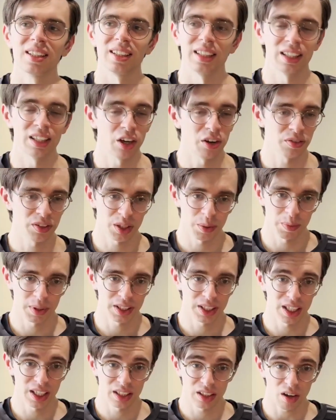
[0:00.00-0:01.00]
If someone
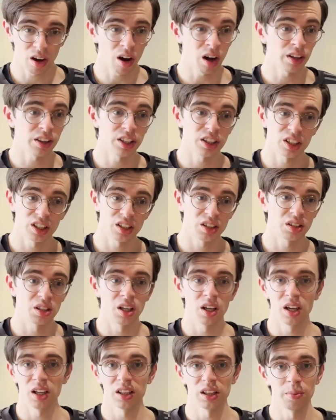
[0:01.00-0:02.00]
says, oh, this is
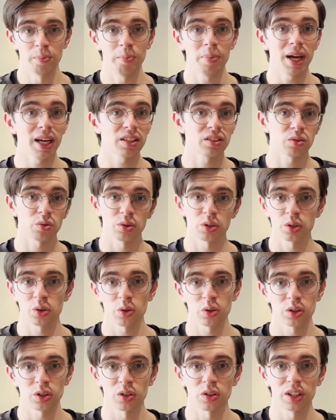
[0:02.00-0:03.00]
the best
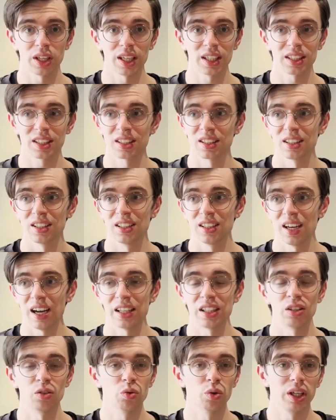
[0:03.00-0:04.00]
resource on this,
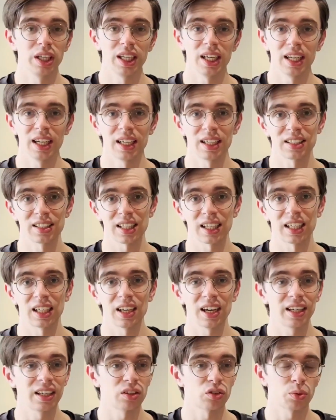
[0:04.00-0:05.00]
and you read it and it's like a
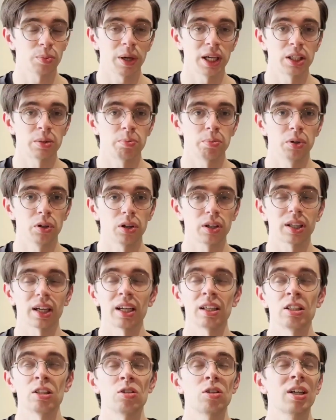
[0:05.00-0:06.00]
900-page book
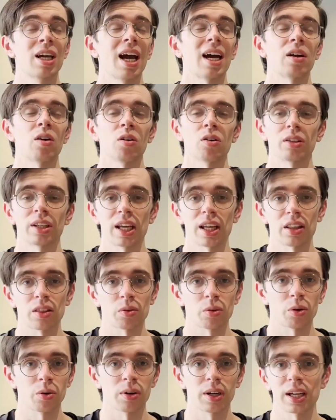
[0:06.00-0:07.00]
and you cannot get
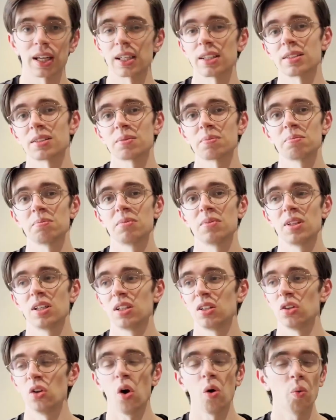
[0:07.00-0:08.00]
through it and it's
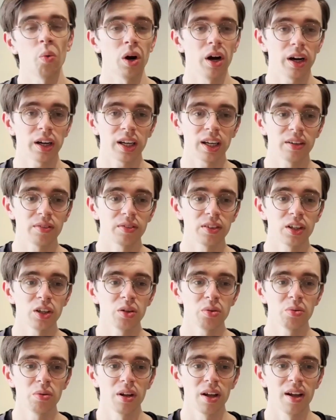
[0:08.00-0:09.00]
not working for
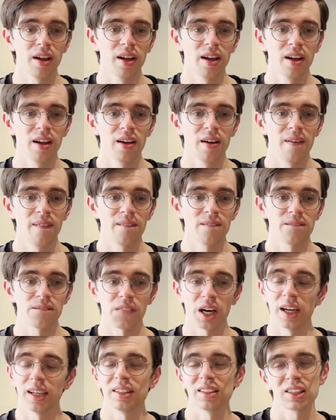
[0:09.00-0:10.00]
you,
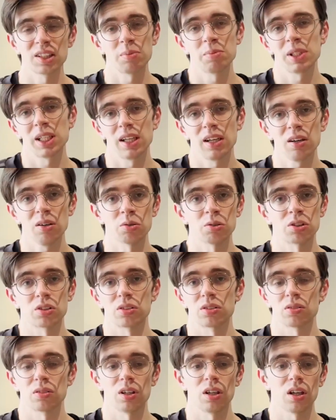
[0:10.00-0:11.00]
find something
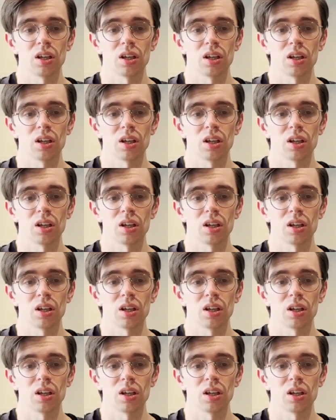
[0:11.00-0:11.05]
else.